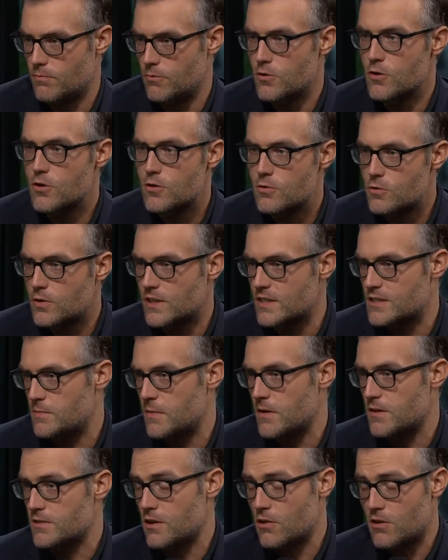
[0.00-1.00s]
new
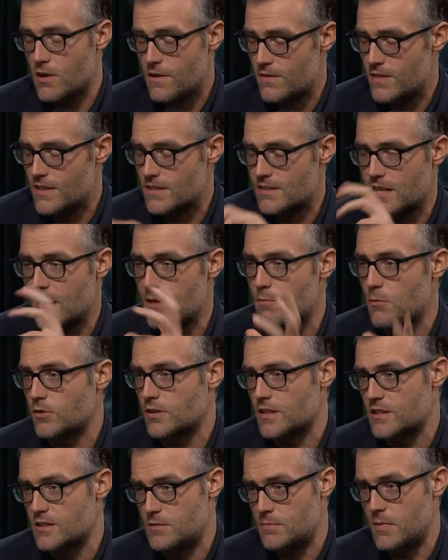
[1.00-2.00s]
conspiracy, or even the same
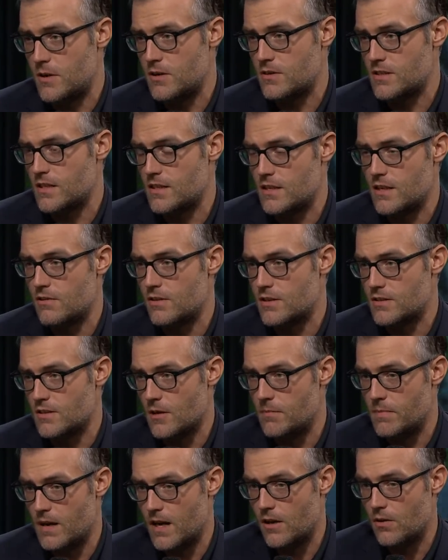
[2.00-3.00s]
old conspiracy theories
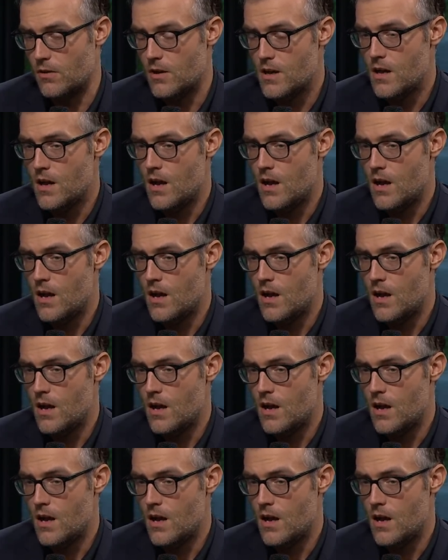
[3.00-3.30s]
about